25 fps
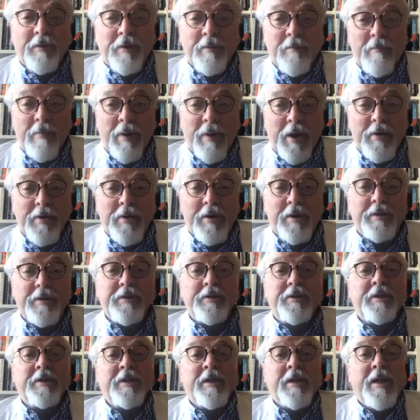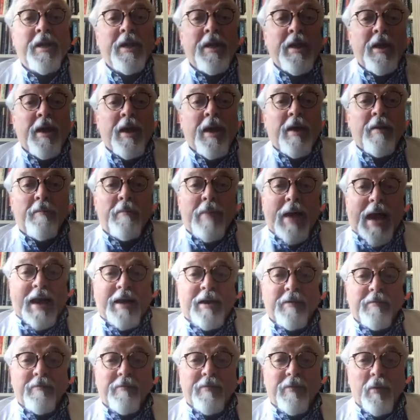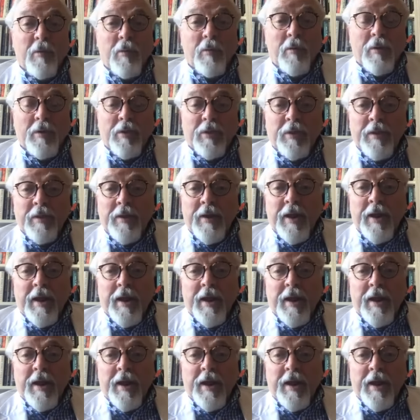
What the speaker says: components back and forth